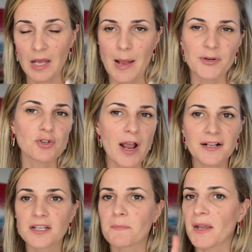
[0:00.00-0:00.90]
I'm
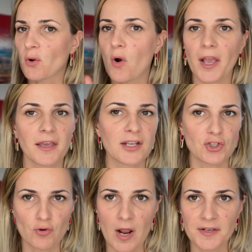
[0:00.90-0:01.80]
attracting men who I can't
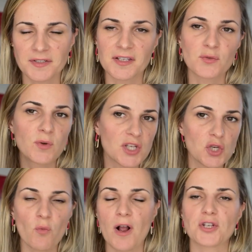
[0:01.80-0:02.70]
trust. He's
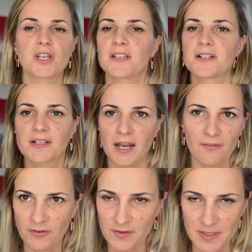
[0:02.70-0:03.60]
wishy-washy. He doesn't
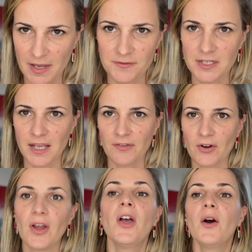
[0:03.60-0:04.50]
have his life
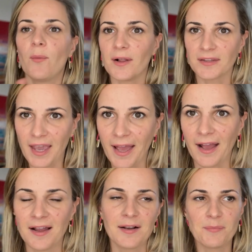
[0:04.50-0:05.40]
together. Well, yeah,
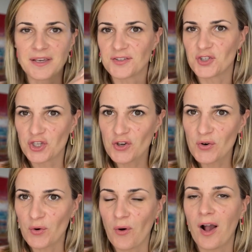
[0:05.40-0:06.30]
because
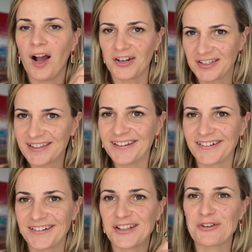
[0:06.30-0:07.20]
you are
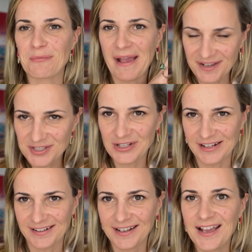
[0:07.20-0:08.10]
here in your
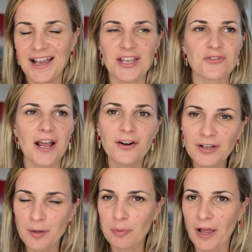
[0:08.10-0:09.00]
masculine, and you're not
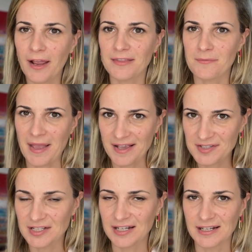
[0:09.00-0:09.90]
only applying the
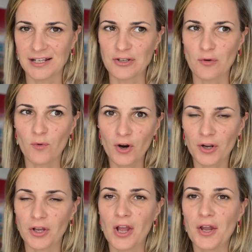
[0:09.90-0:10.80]
masculine in your
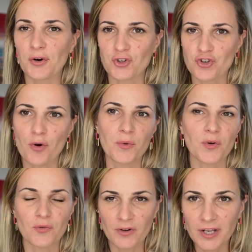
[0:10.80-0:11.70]
work or job or
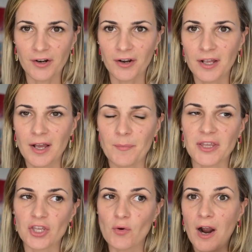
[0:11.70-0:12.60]
career,
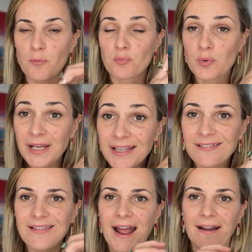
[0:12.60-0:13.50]
but you are
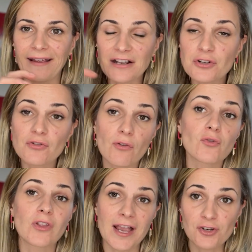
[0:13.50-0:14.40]
bringing that into your
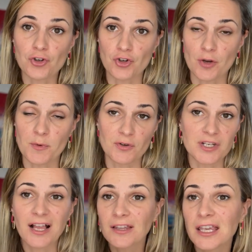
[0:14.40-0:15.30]
relationship. You're
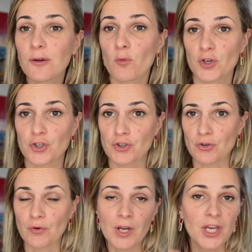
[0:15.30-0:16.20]
telling him what to
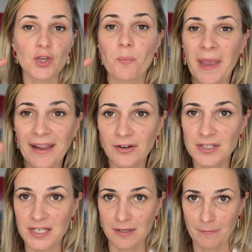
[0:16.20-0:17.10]
do. You're
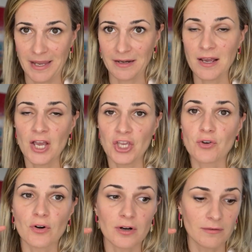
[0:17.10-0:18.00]
parenting men.
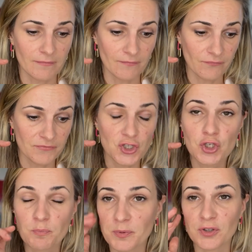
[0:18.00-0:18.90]
You're
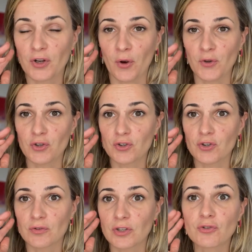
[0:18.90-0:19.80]

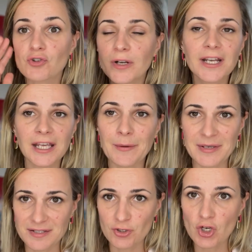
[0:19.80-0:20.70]
treating him
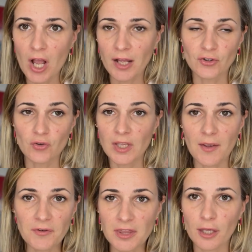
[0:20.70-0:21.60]
as a child, doing
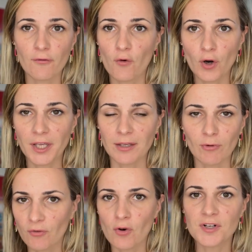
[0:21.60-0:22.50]
everything for him.
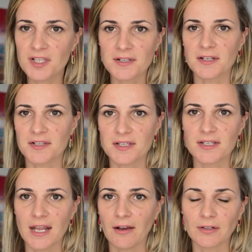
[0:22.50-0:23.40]
Of course, he's going to sit
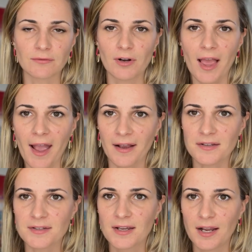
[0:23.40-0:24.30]
down and
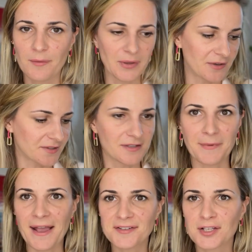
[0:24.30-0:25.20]
relax, because the
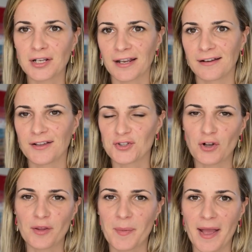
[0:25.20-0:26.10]
masculine is
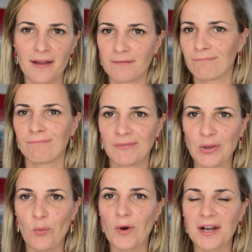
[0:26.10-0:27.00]
all about
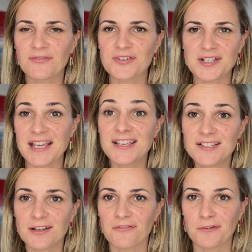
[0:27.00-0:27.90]
whatever is
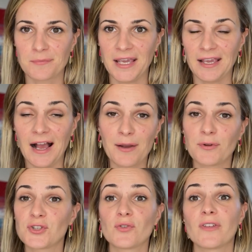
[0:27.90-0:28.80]
easier for me, I
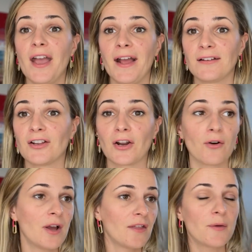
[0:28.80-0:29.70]
will do that.
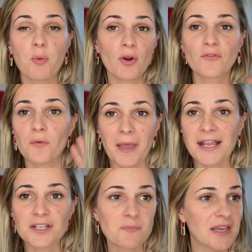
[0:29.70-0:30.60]
The point from
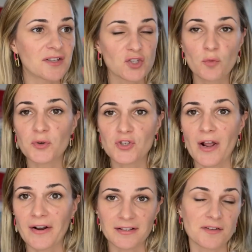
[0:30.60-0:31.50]
A to B is super
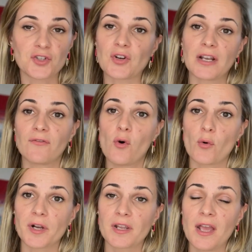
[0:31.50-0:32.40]
direct and
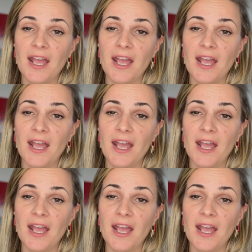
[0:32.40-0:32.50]
straightforward.